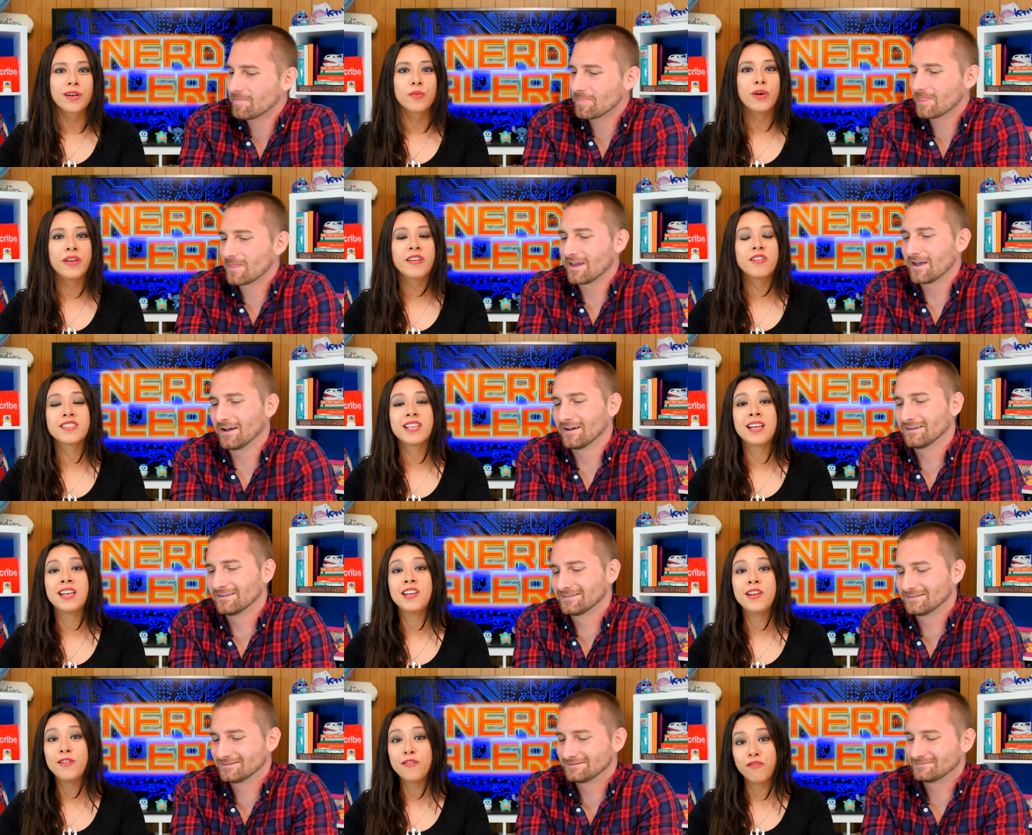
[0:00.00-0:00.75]
Speaker 1: Well, there's yeah. a
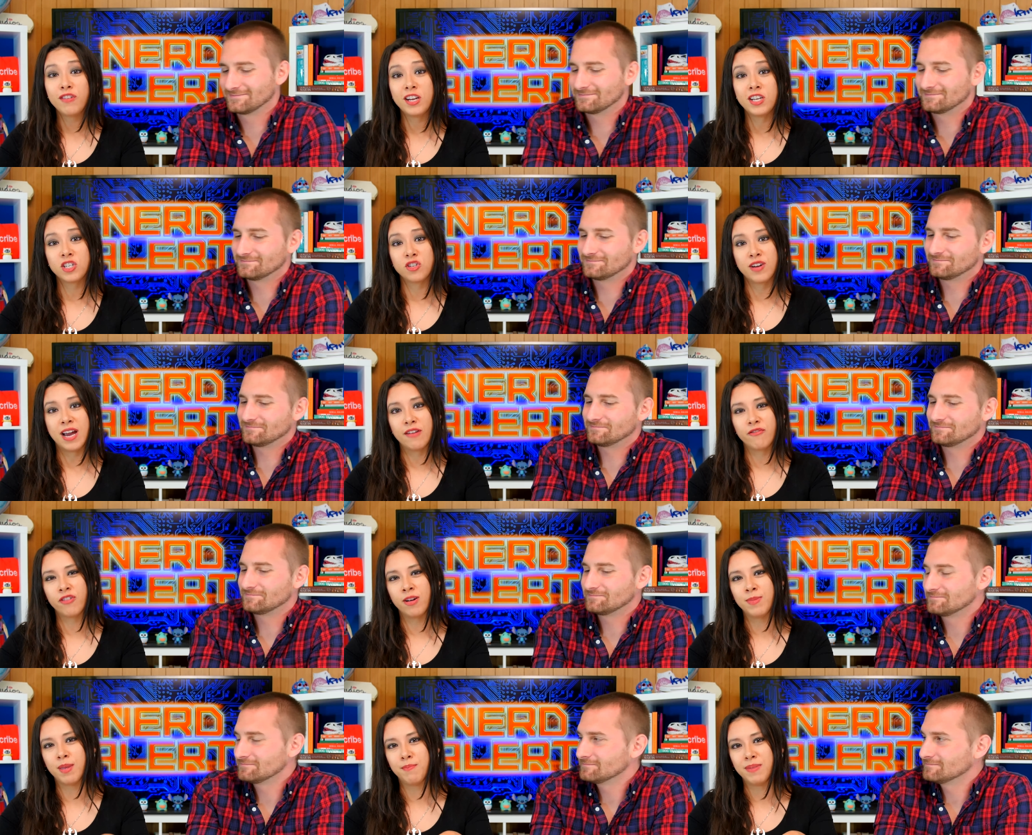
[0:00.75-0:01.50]
new featurette
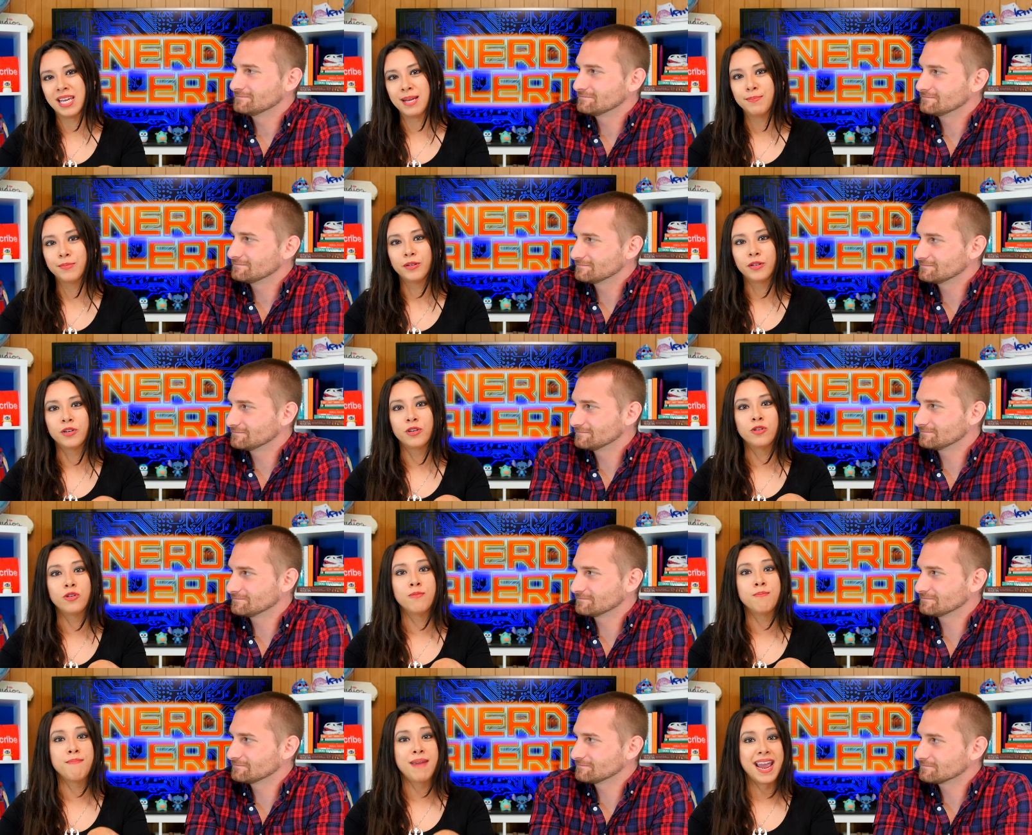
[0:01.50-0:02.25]
from the people
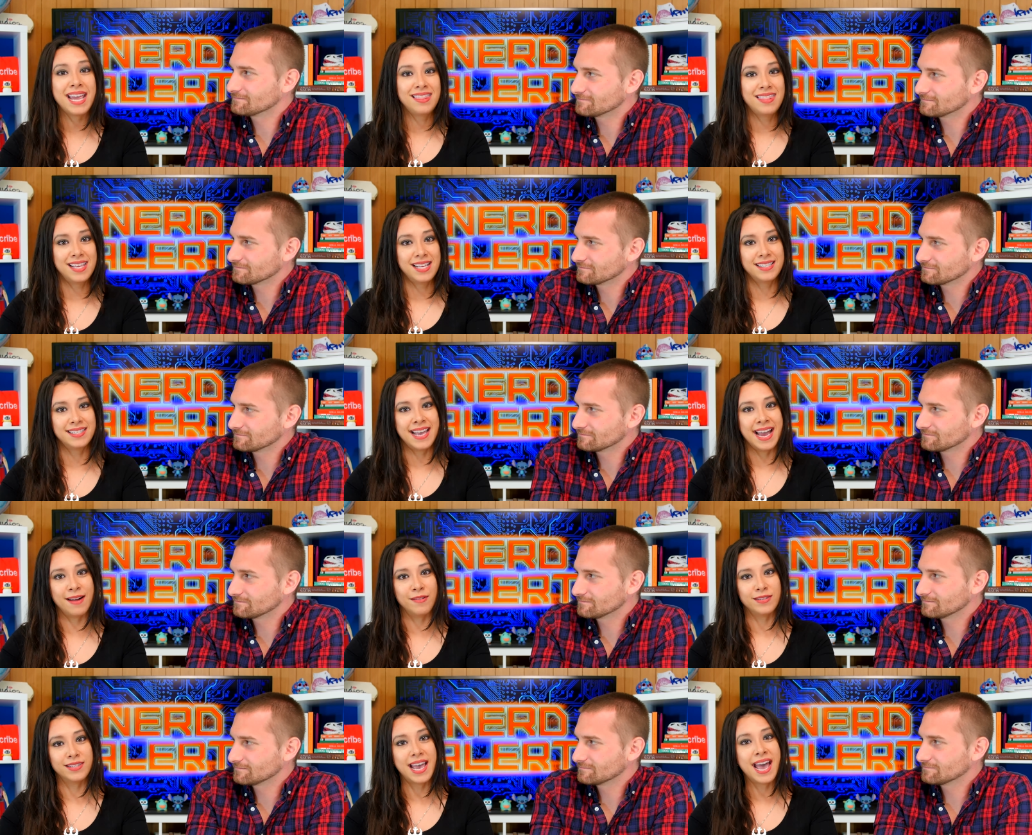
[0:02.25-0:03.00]
who made these
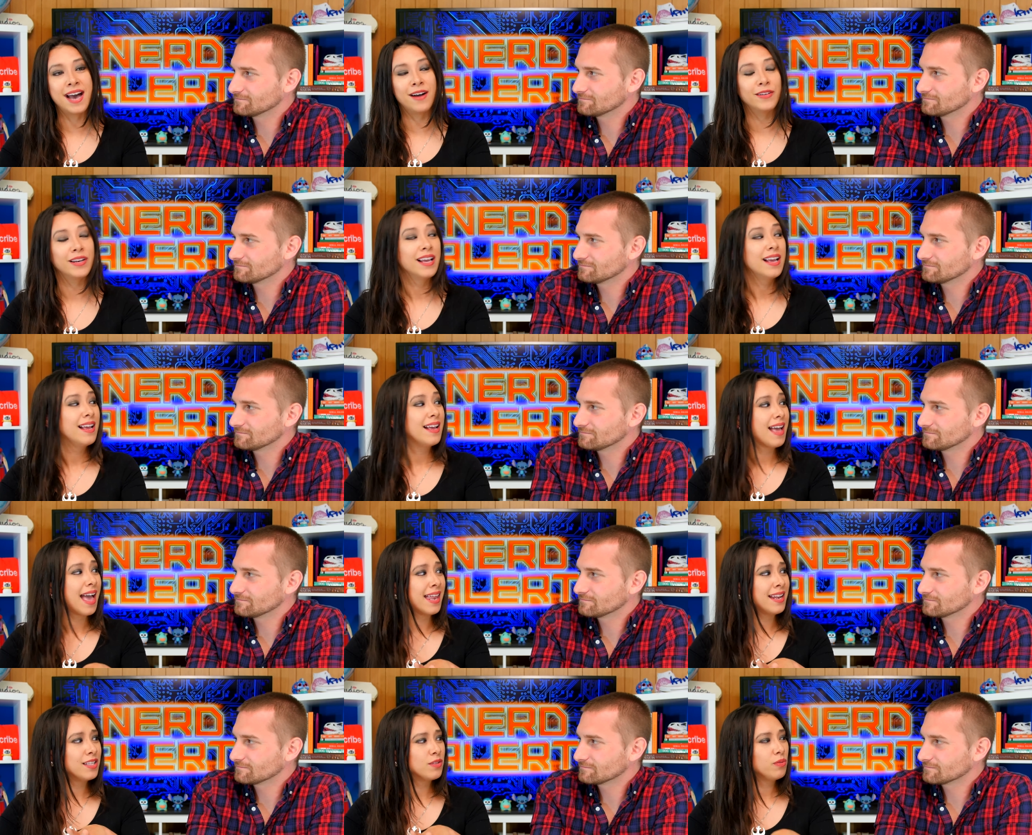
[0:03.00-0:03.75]
sounds out,
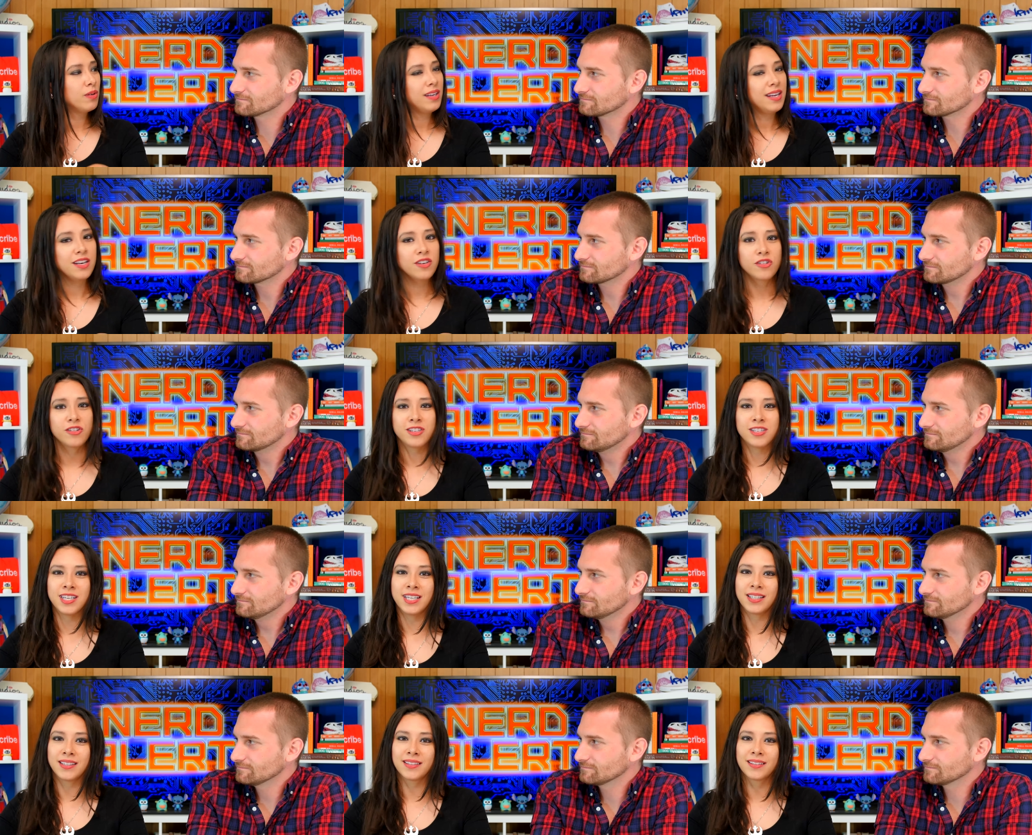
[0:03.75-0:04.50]
and it's really
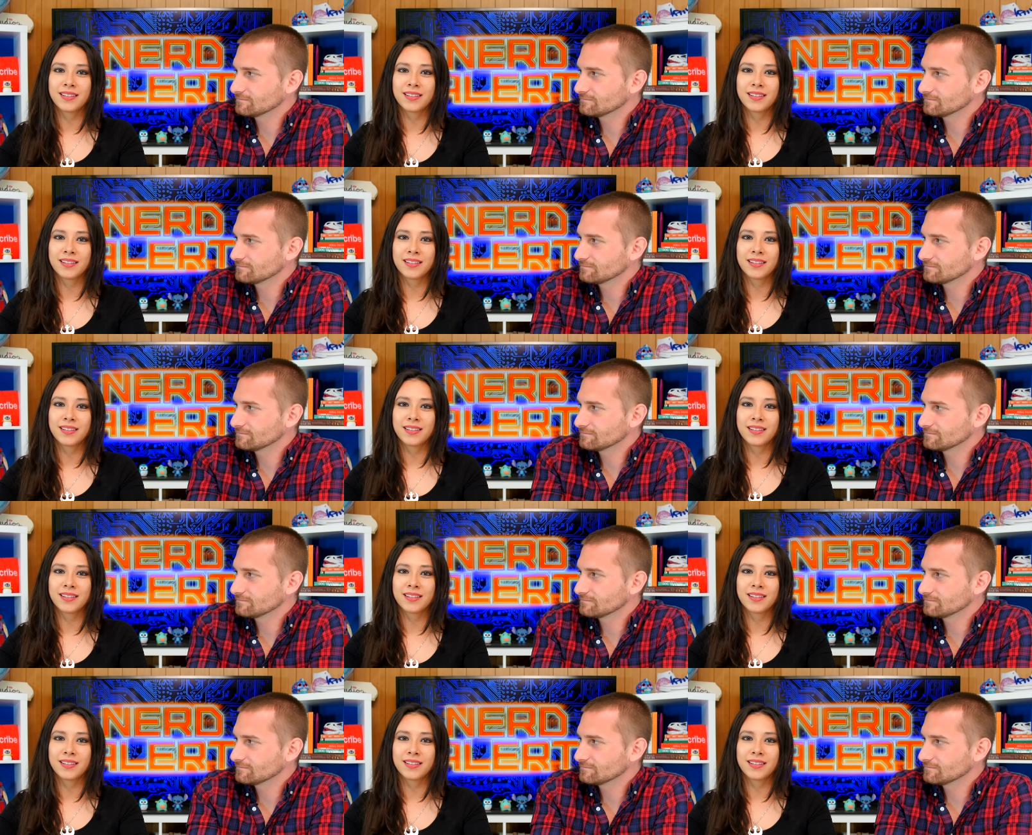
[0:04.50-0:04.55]
interesting.